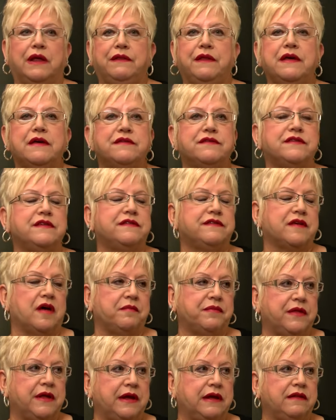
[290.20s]
This is
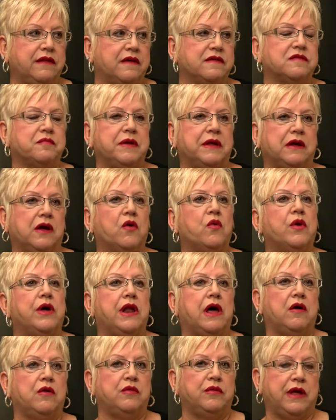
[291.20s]
something that's been
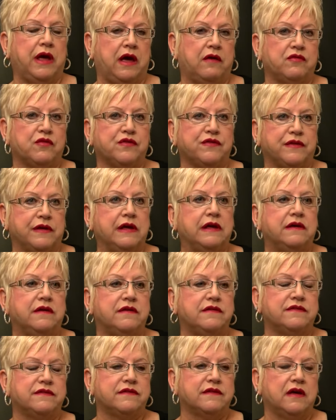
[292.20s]
going on ever
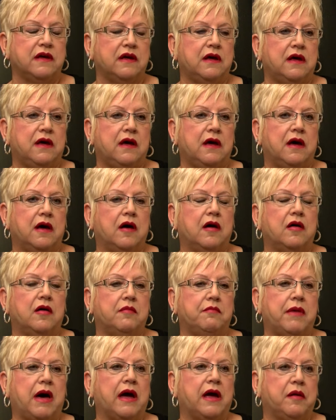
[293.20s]
since
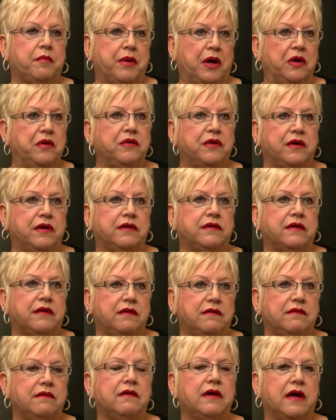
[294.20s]
my opponent
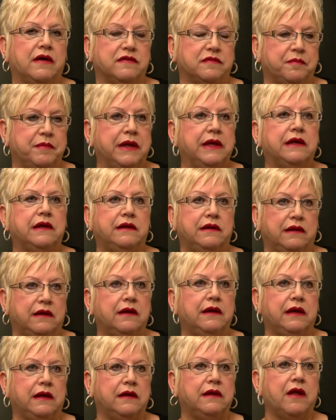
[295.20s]
mm-hmm. has been
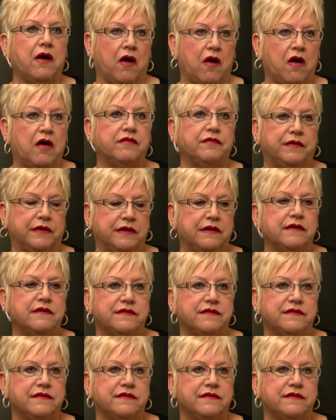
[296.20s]
in office.